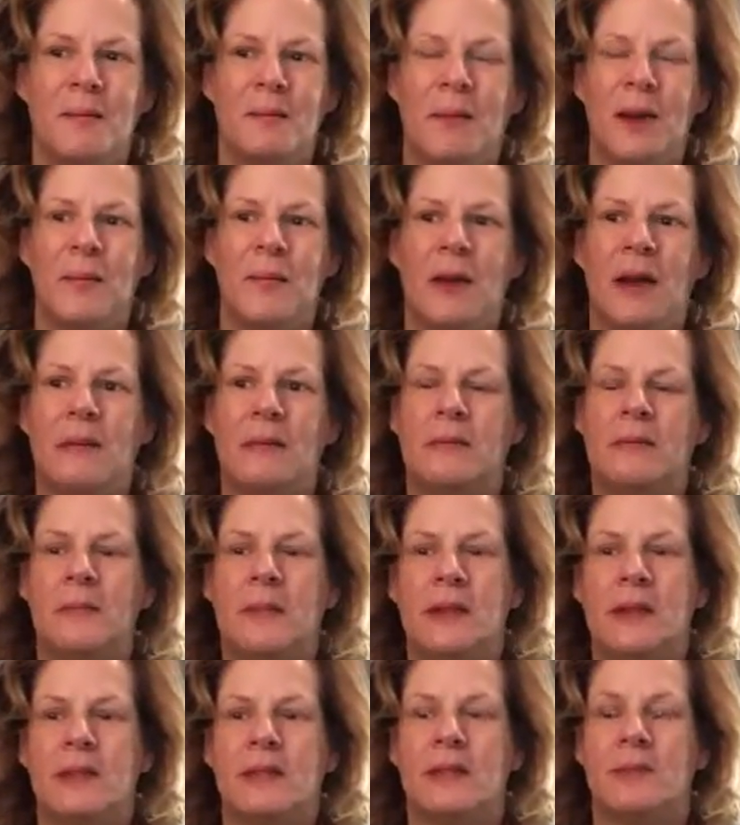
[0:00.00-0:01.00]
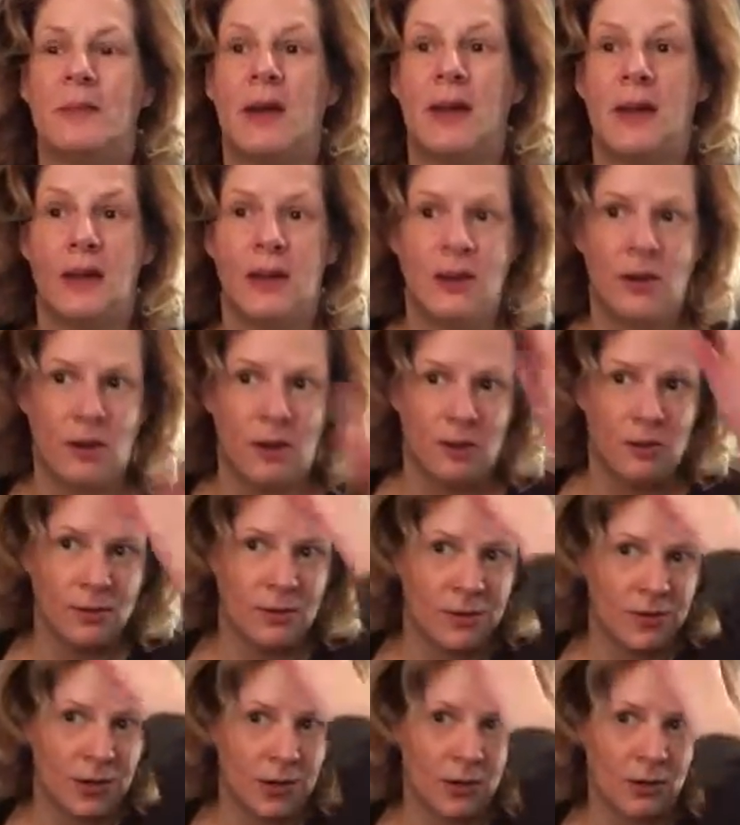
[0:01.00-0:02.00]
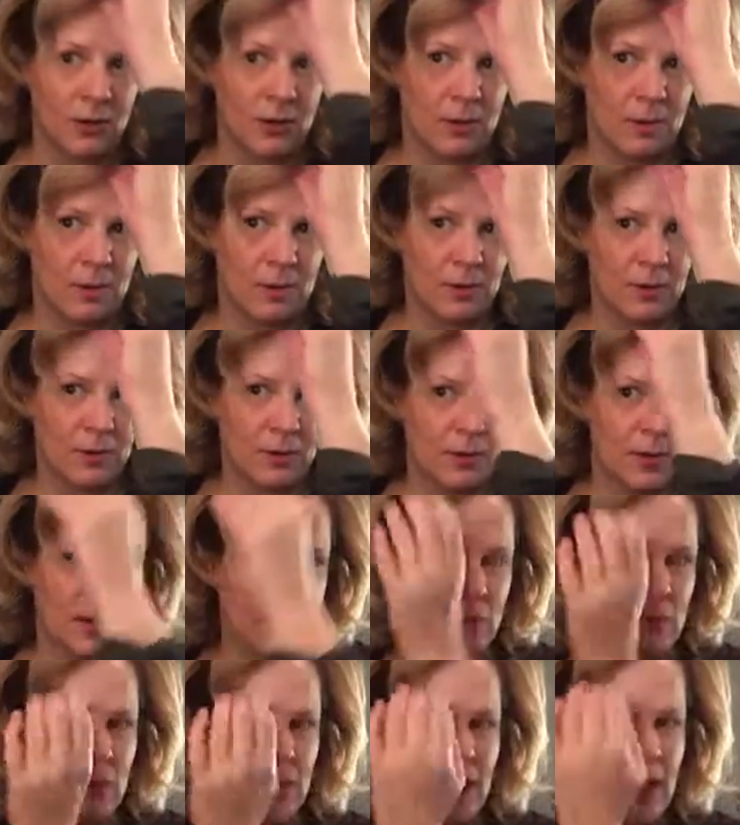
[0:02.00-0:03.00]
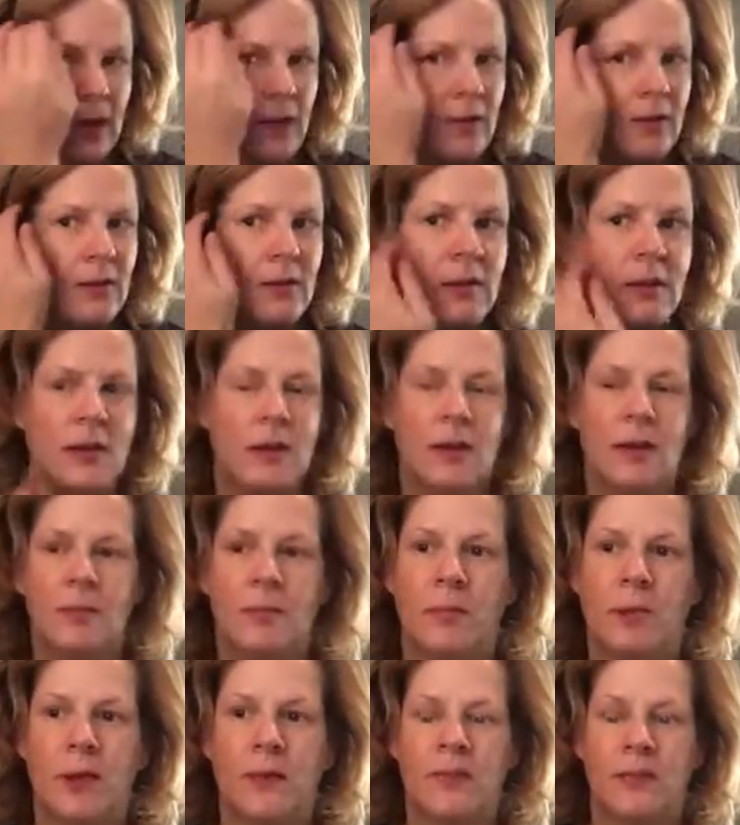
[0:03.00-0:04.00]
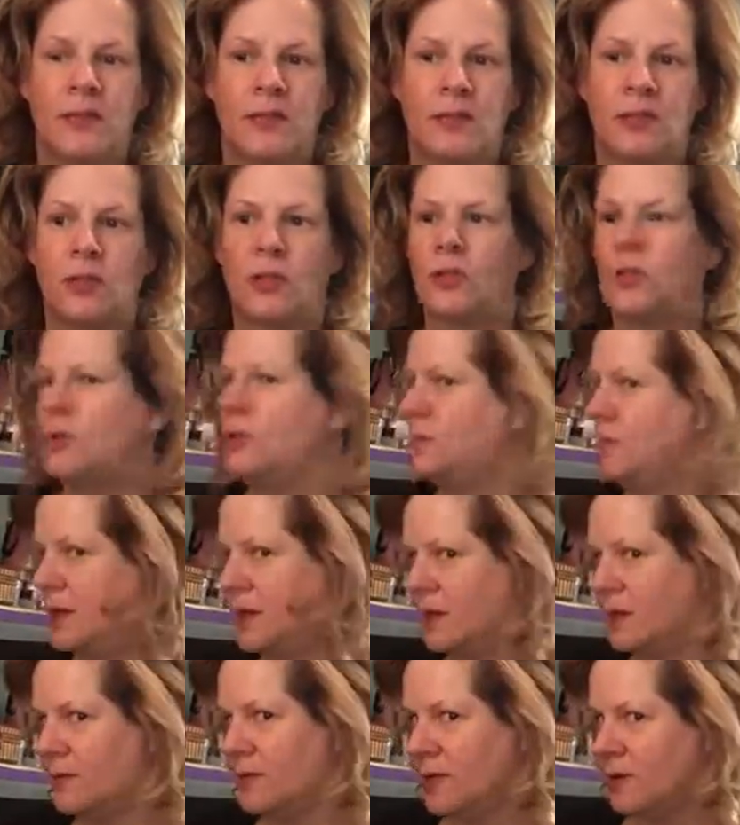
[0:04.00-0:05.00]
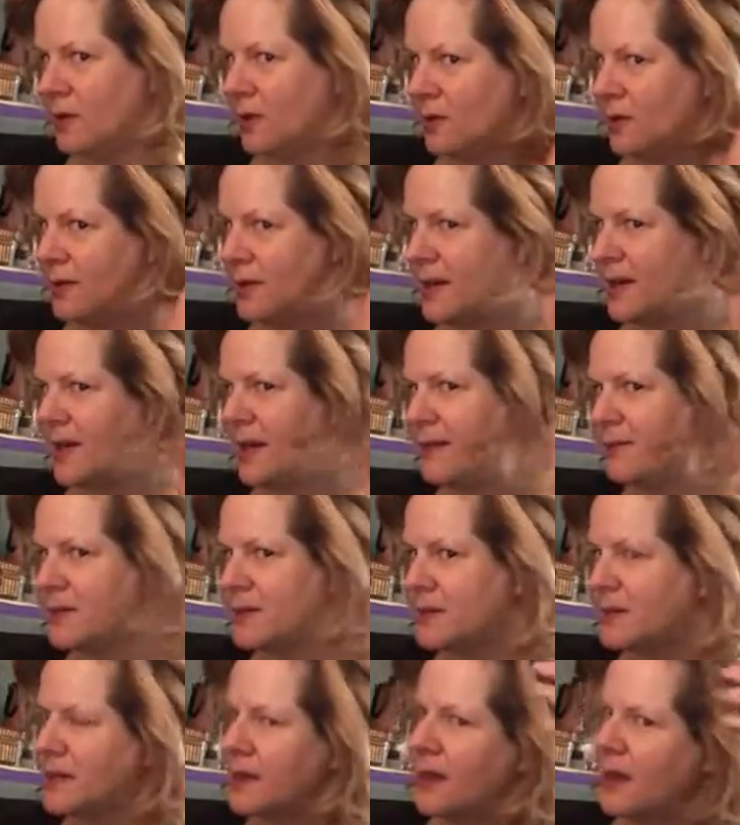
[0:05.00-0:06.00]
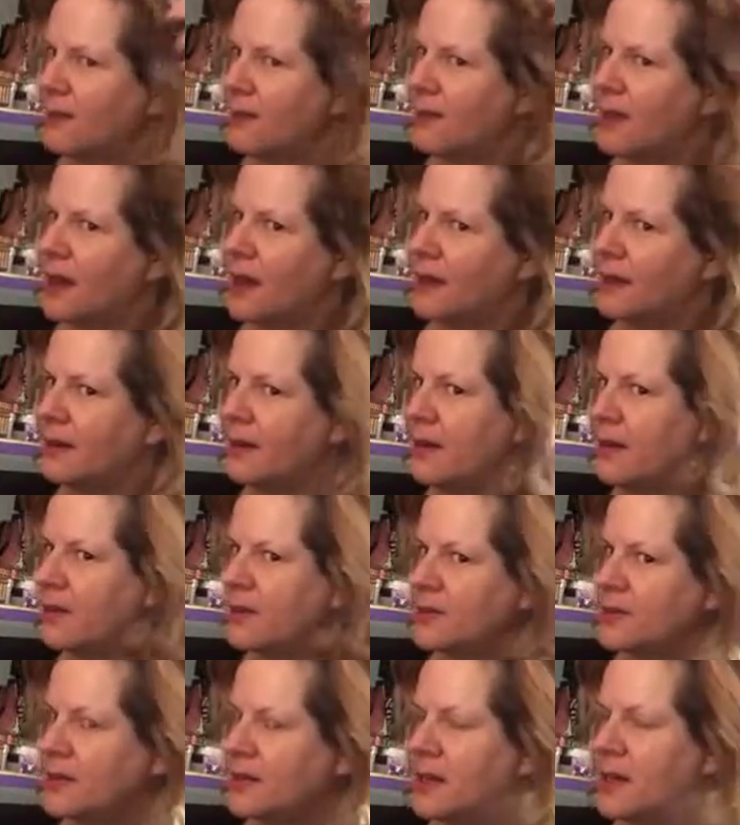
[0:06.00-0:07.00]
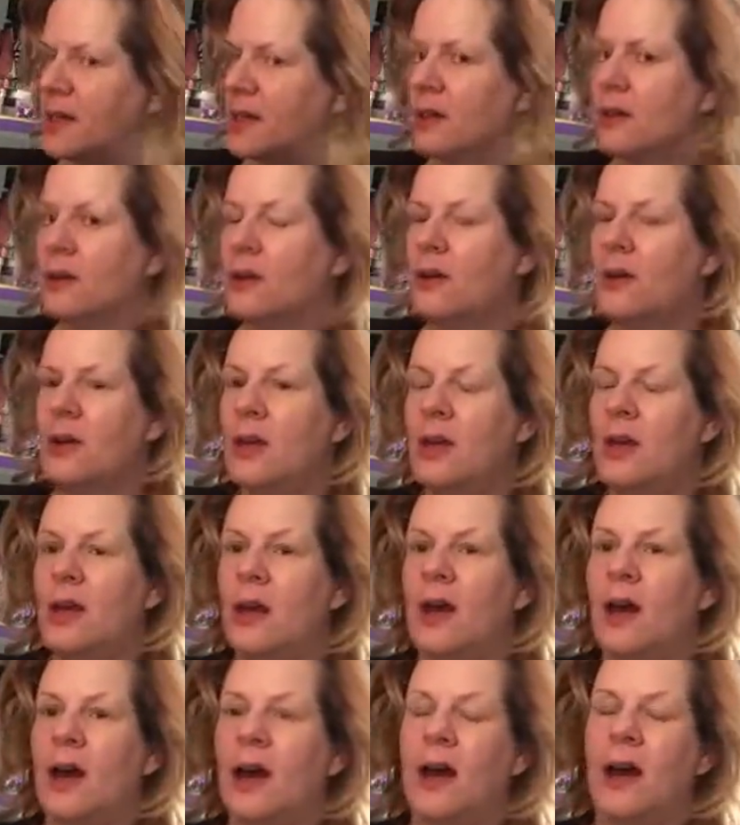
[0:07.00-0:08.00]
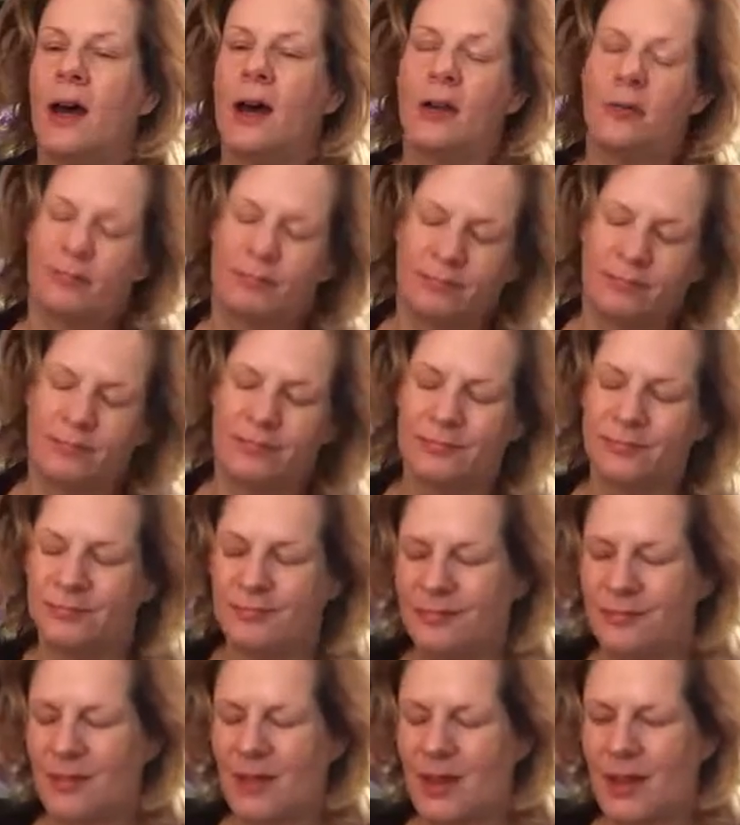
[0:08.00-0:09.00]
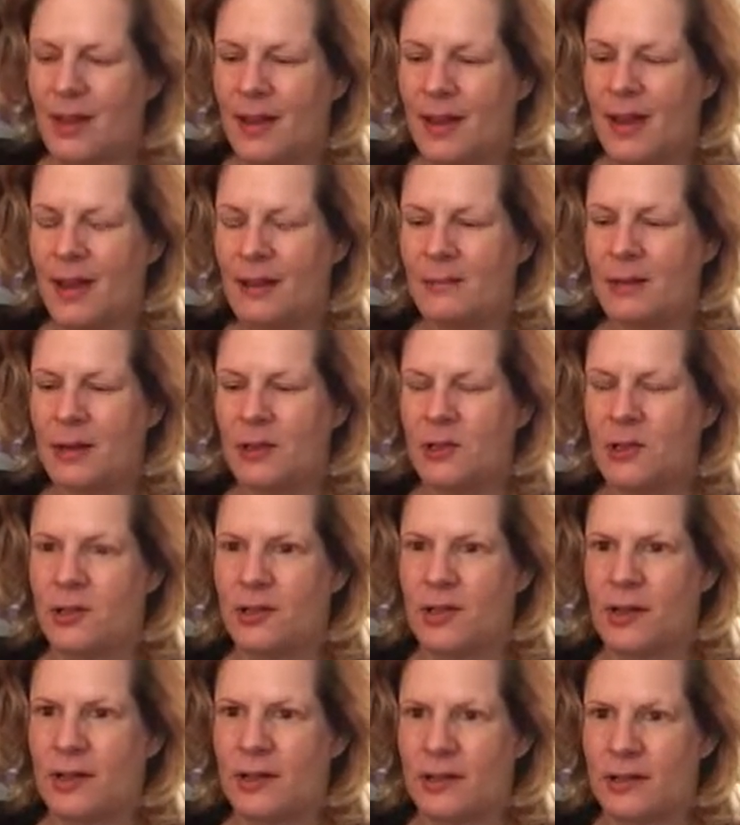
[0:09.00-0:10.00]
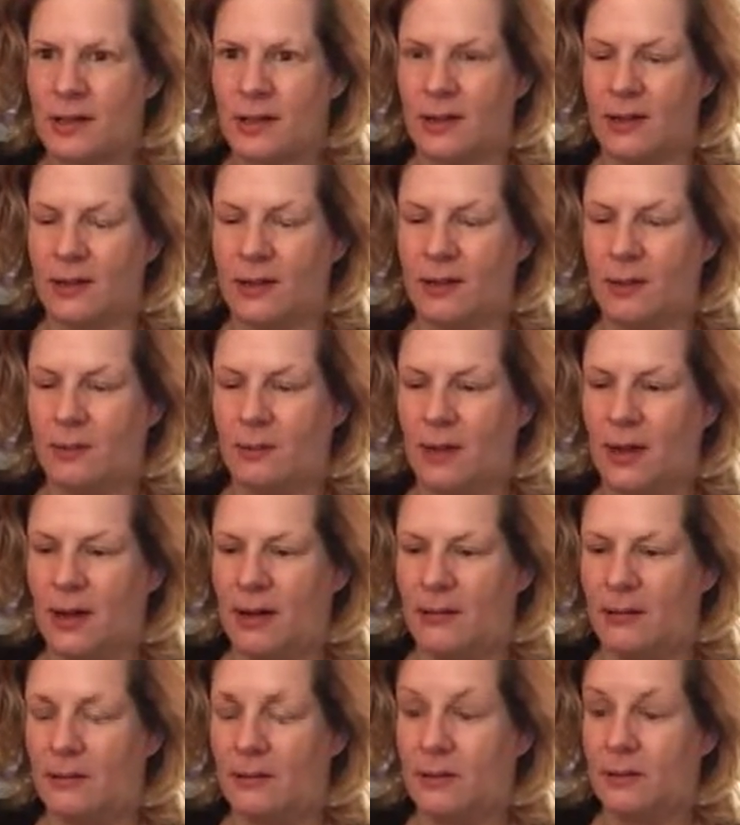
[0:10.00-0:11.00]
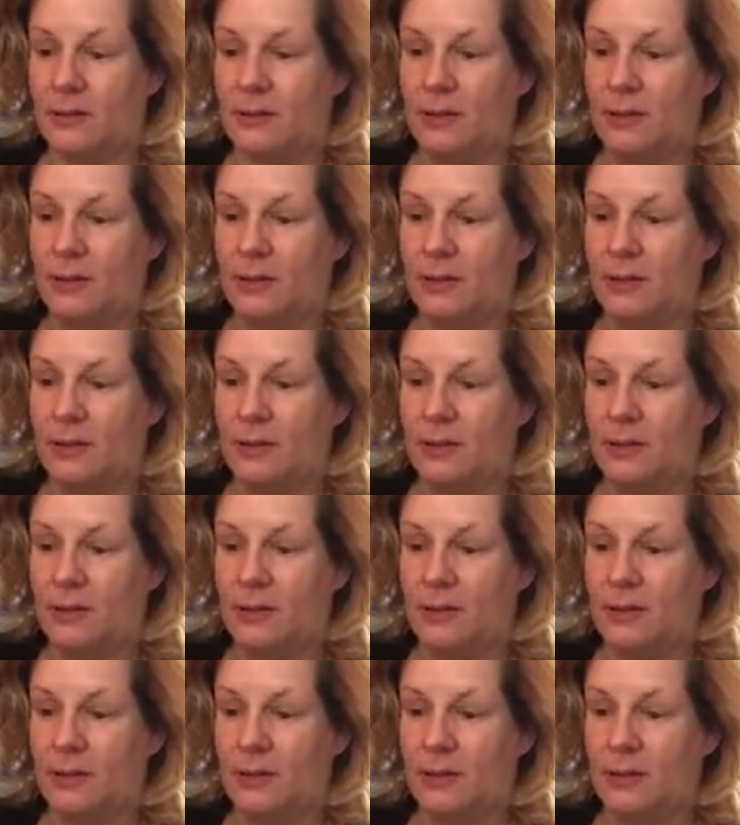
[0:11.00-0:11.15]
My problem is my hair holds curl pretty well, but if it's too big of a curl, and I obviously have a lot of layers in here, I'm not sure that it's going to hold well.